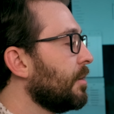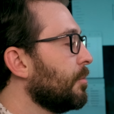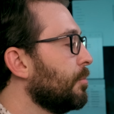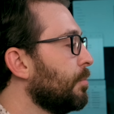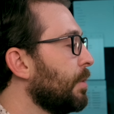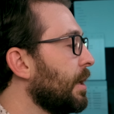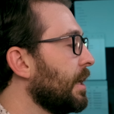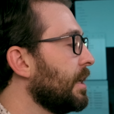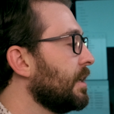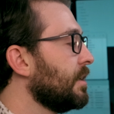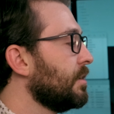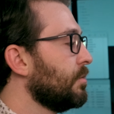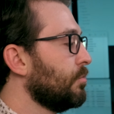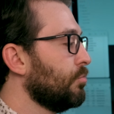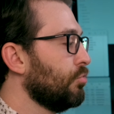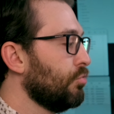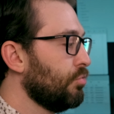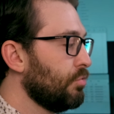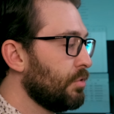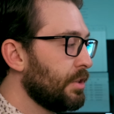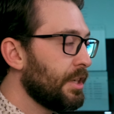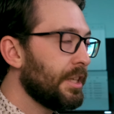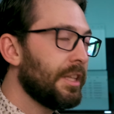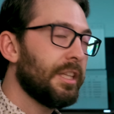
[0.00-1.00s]
But
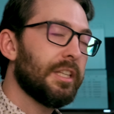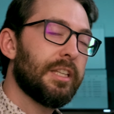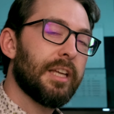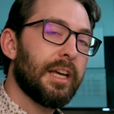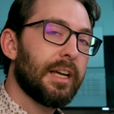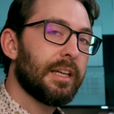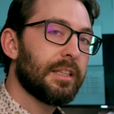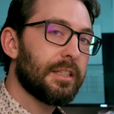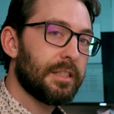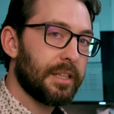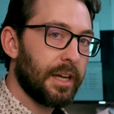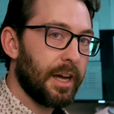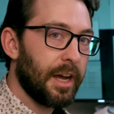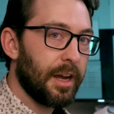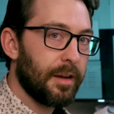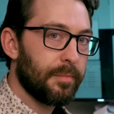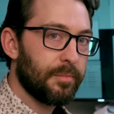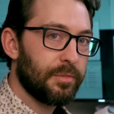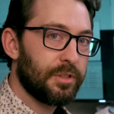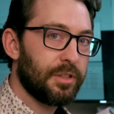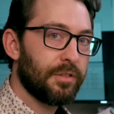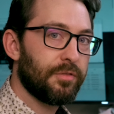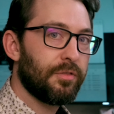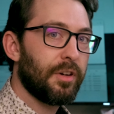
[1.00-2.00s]
really taking the time
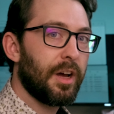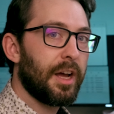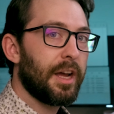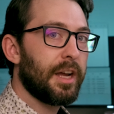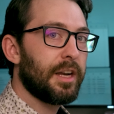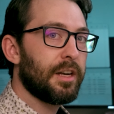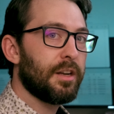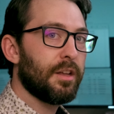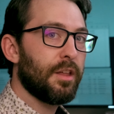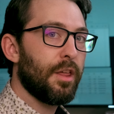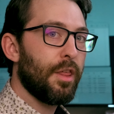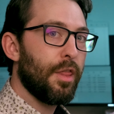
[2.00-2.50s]
to find